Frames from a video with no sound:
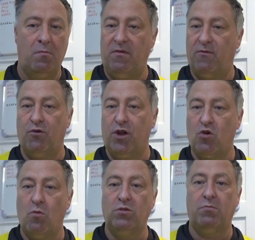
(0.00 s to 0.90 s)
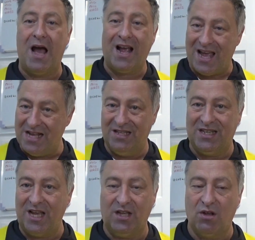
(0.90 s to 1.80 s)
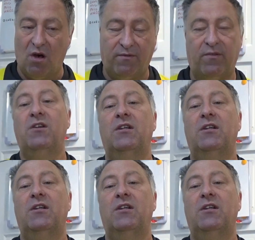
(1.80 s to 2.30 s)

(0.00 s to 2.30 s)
before it comes back and takes off.